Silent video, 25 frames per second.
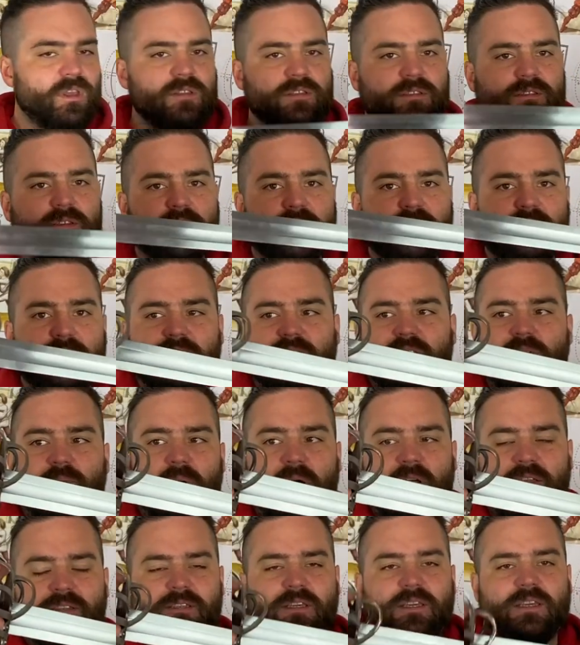the
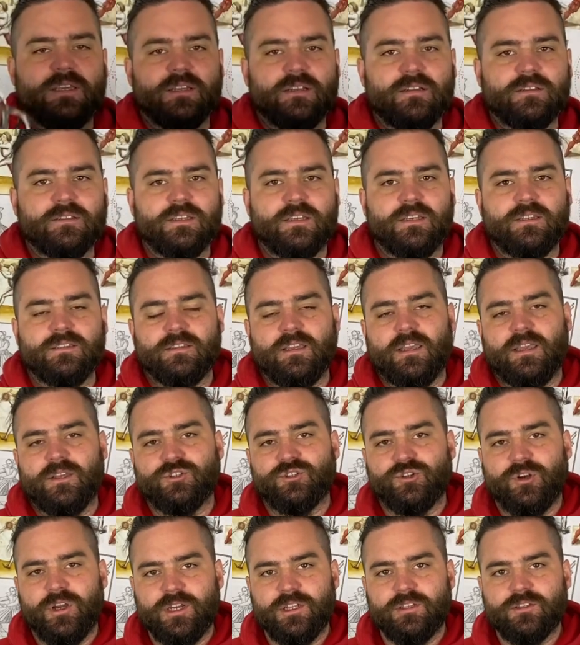basket hilt is a
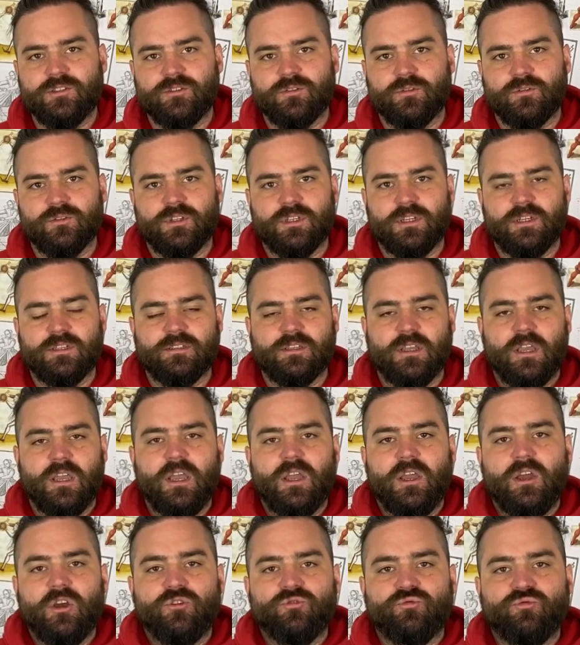training sword that is
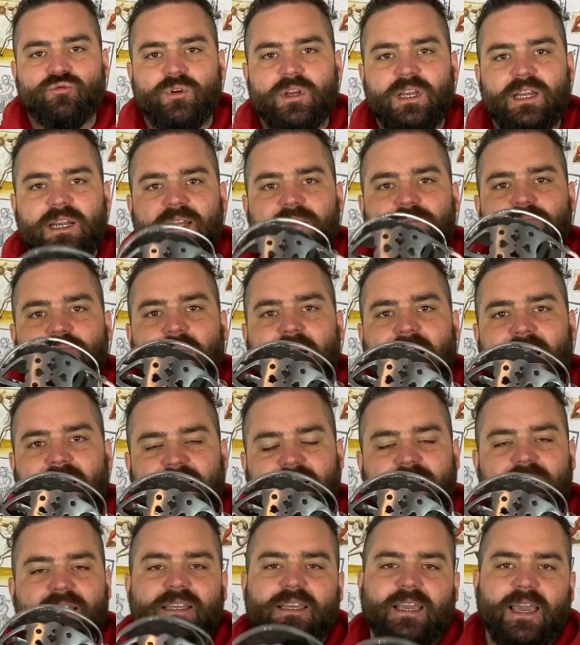really
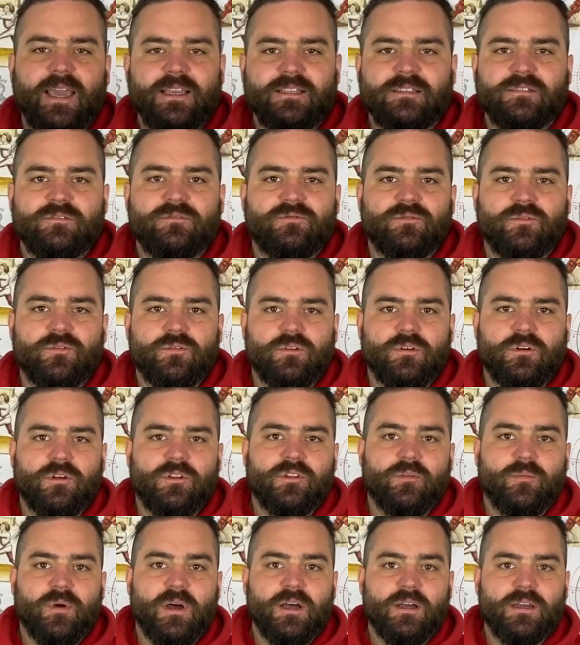badly catered for on
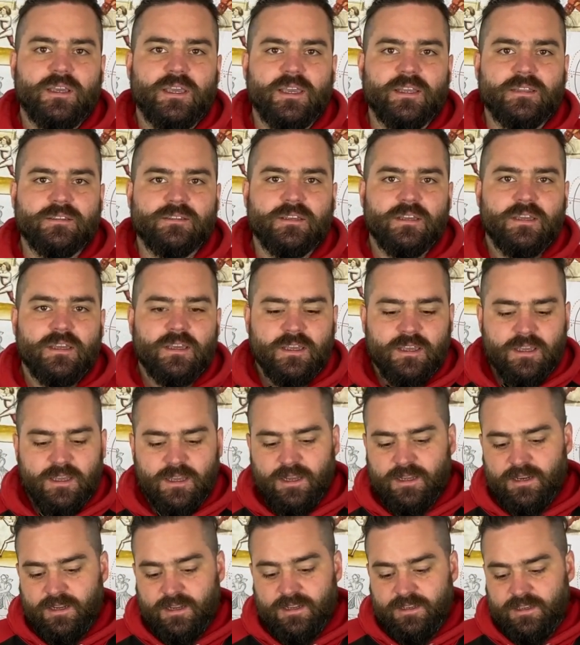the market,
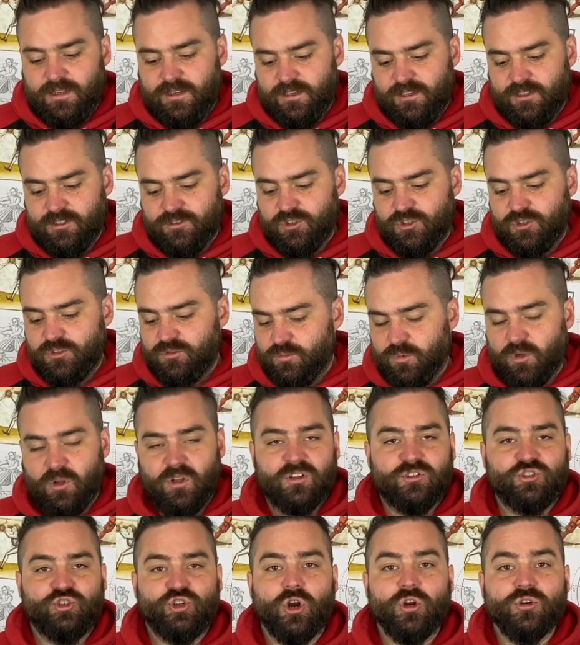
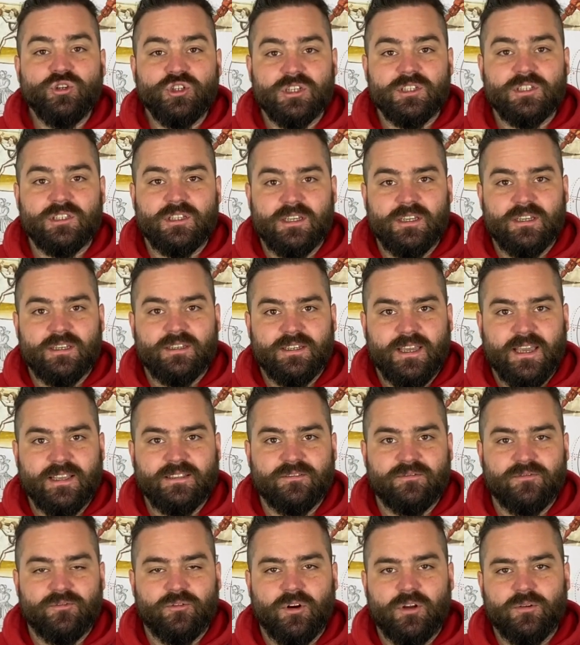atrociously
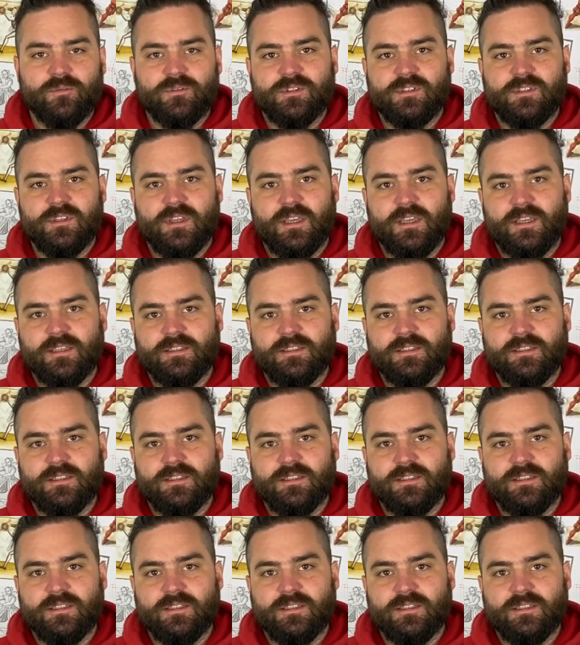catered for, I would say.